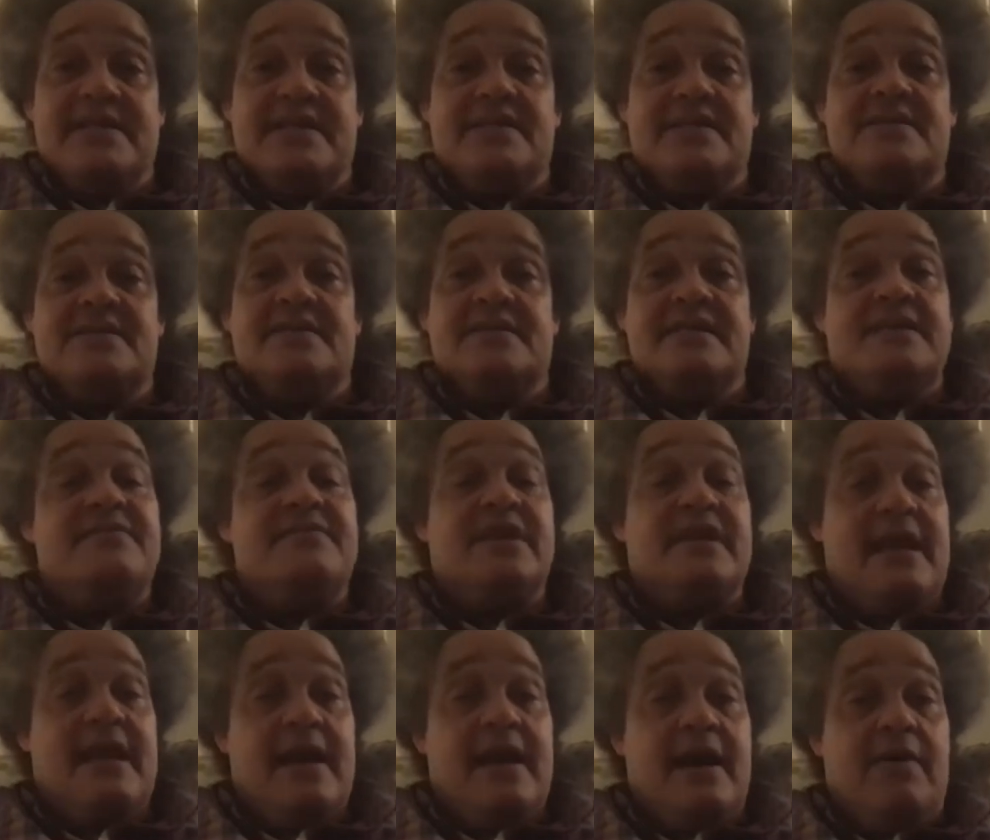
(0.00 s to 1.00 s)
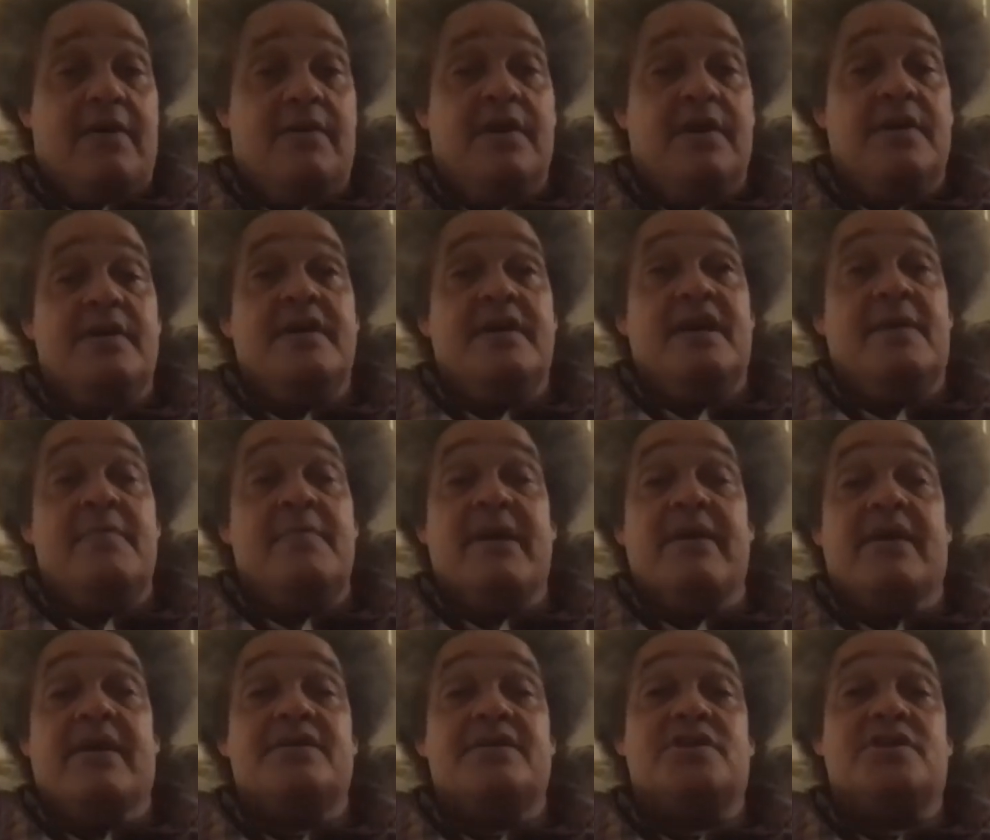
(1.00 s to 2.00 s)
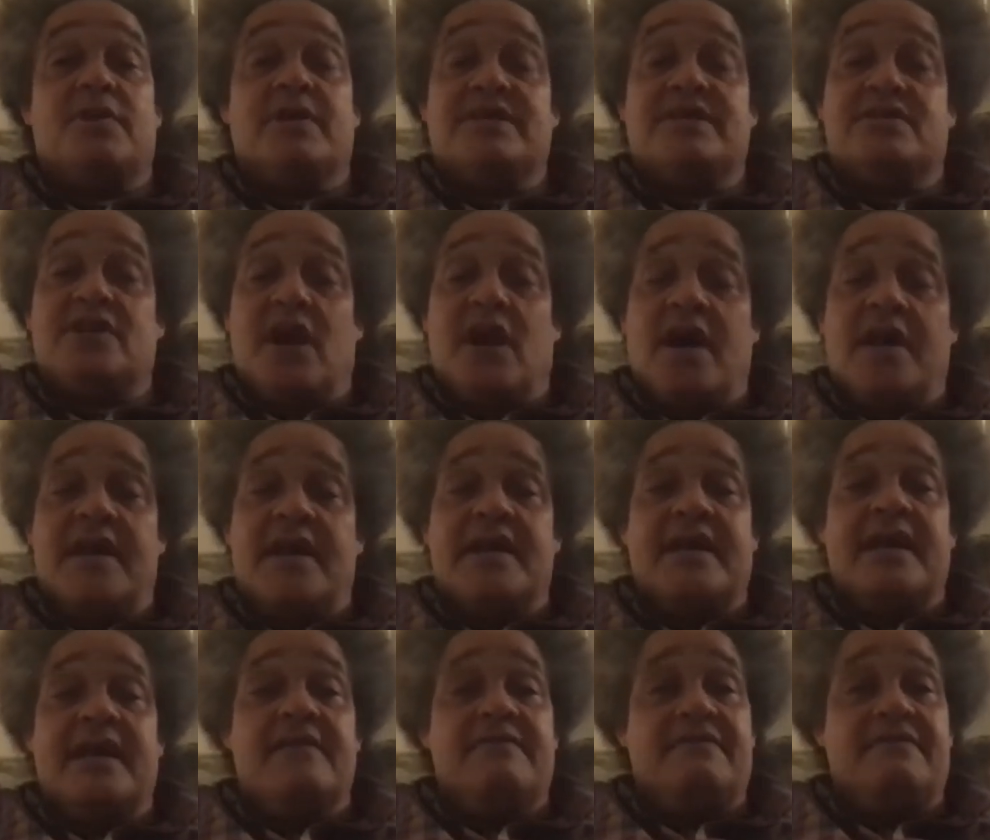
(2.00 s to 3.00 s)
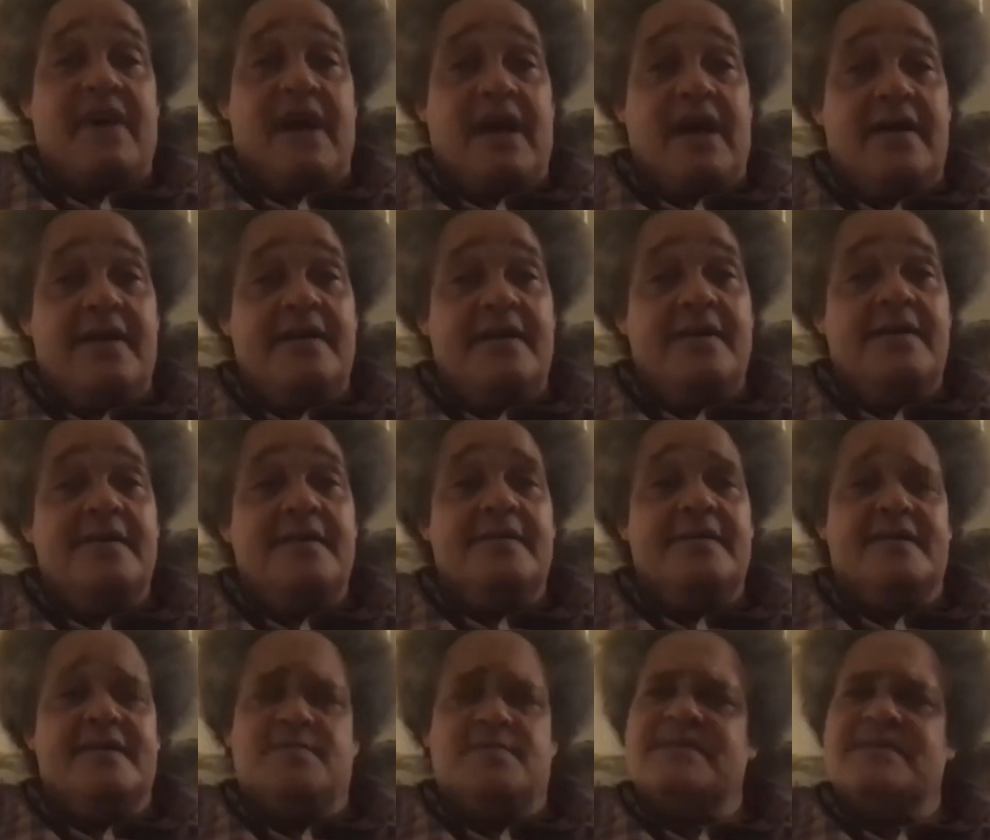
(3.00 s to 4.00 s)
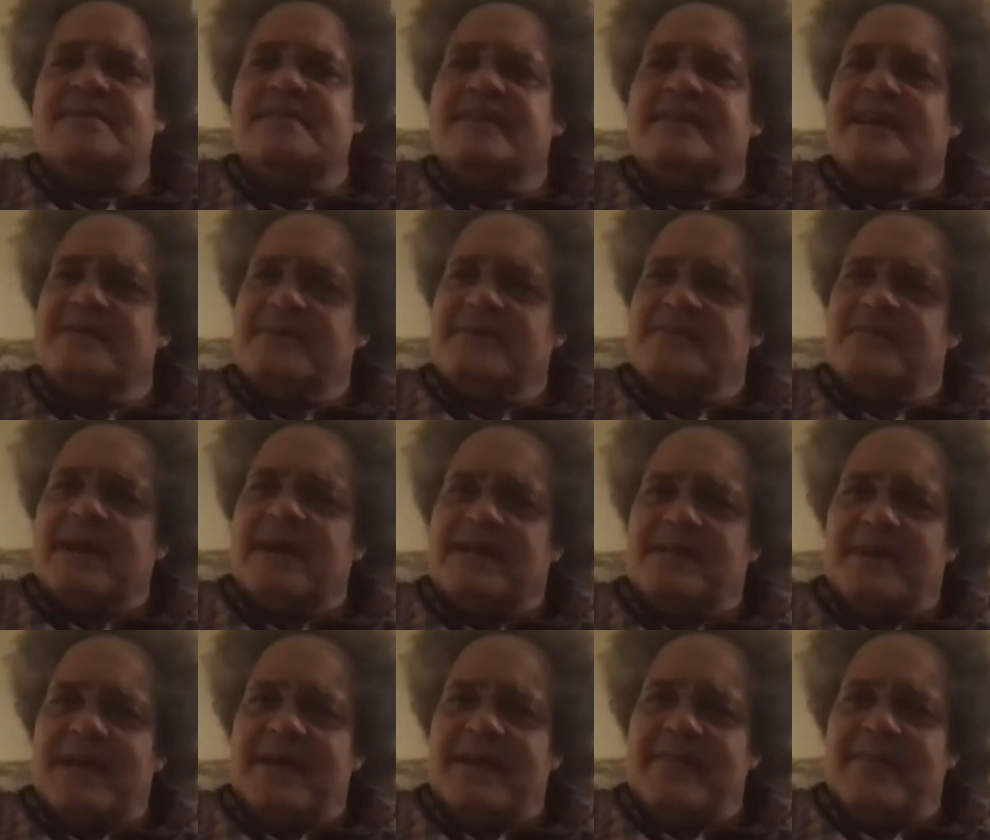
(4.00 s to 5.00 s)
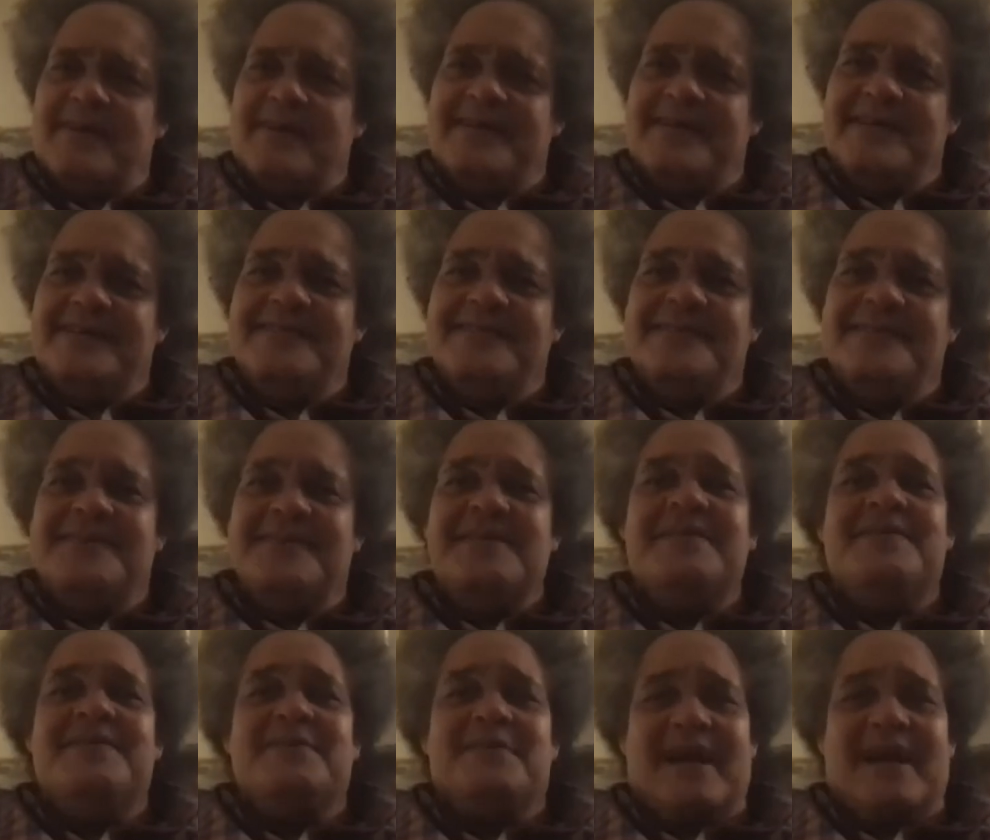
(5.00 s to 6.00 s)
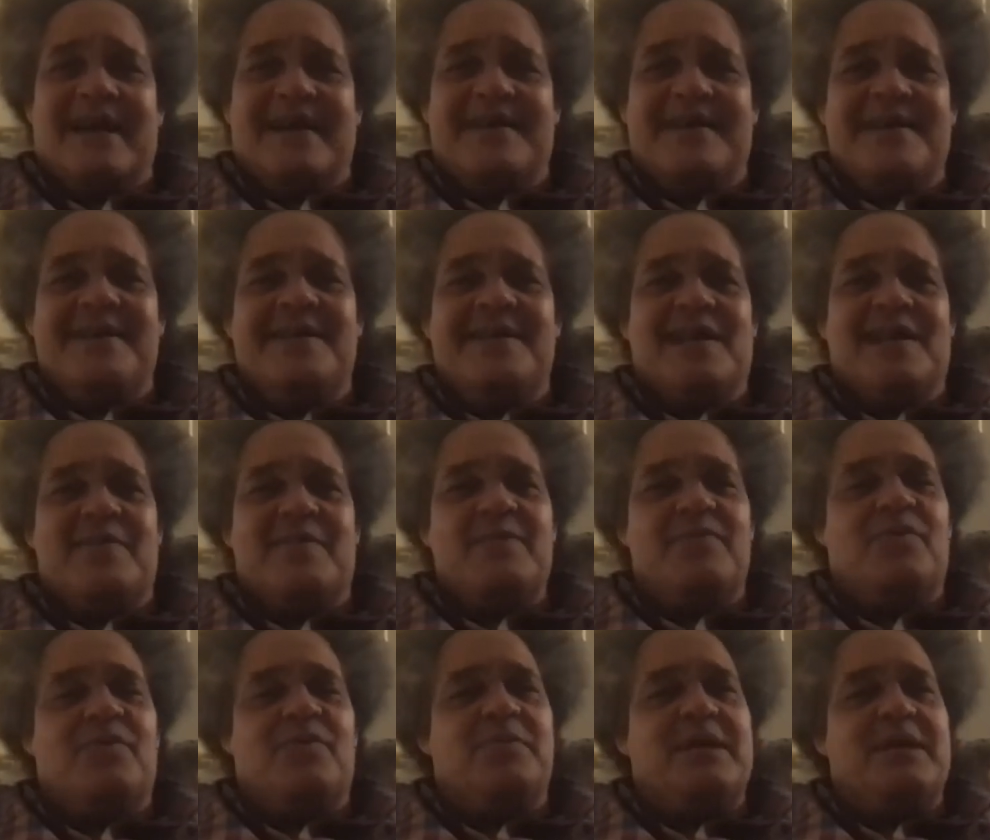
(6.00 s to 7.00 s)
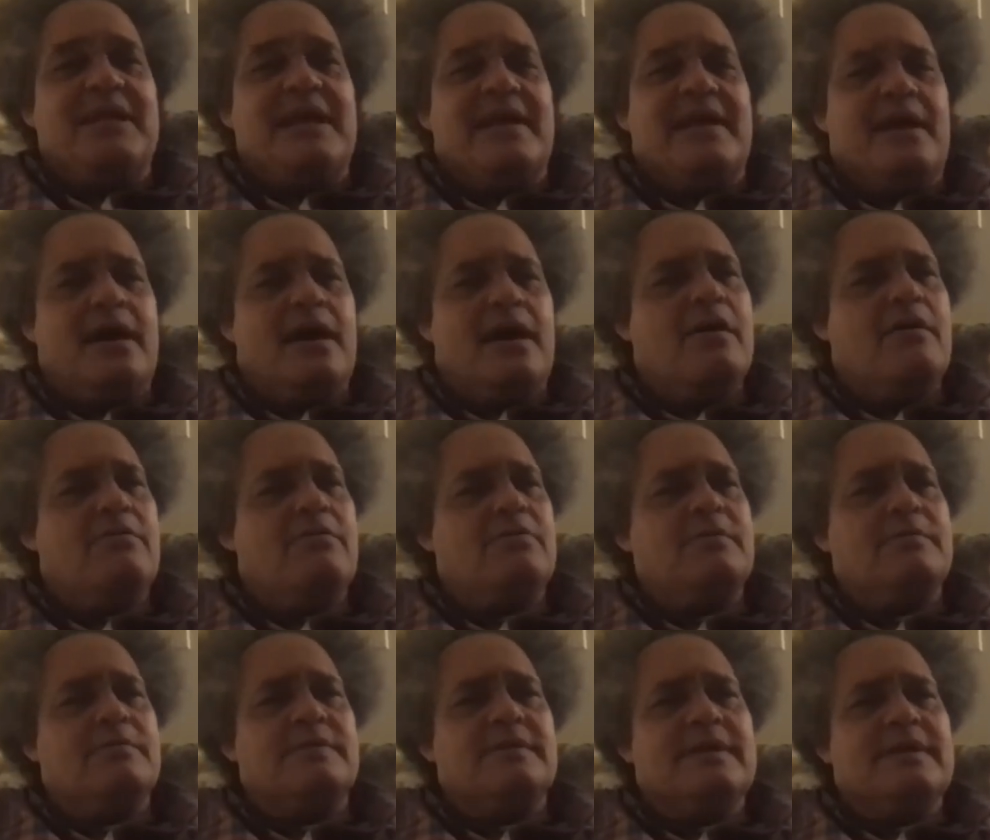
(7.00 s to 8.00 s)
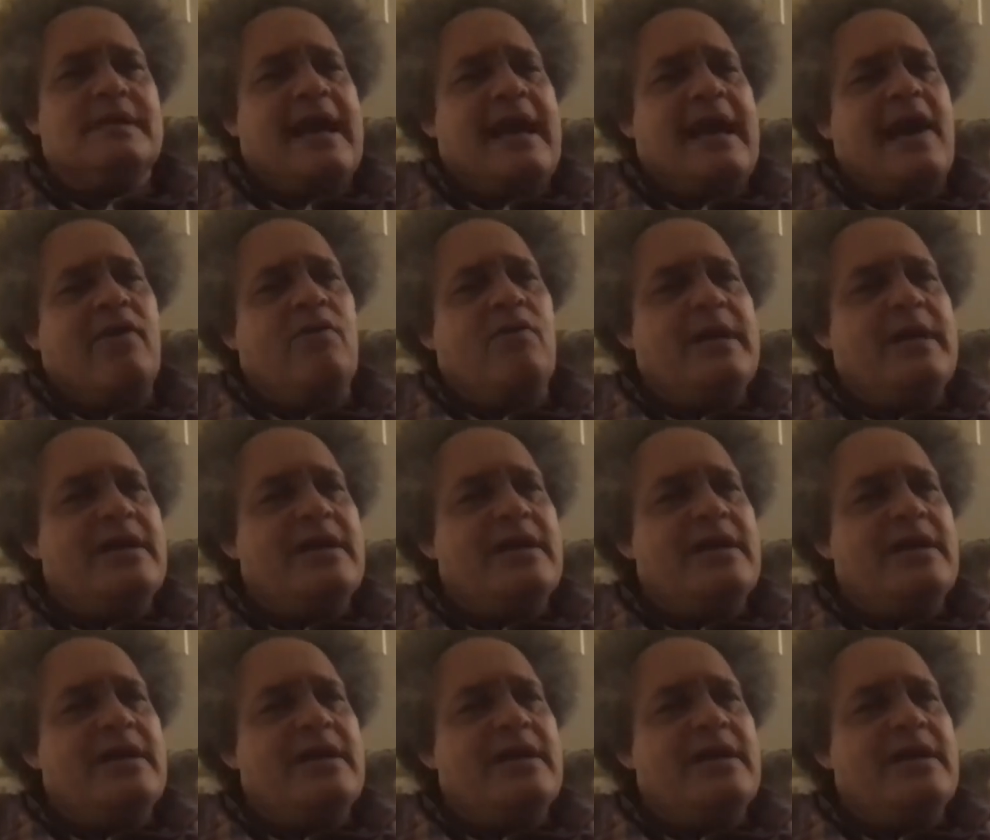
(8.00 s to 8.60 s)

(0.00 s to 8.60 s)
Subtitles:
are really, really, unlike in some places, even now, Americans are exotic and fun, especially coming from Alabama,